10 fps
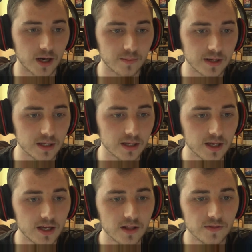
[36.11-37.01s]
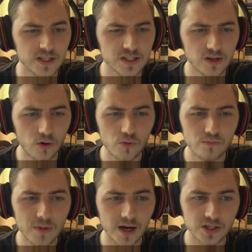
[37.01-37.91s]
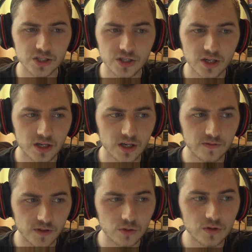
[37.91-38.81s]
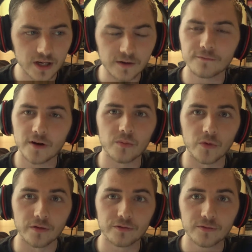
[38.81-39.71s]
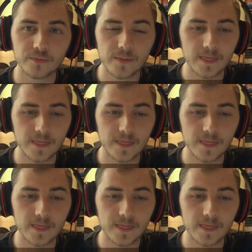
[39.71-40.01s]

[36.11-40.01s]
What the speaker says: I mean, there's so much that you can have fun with,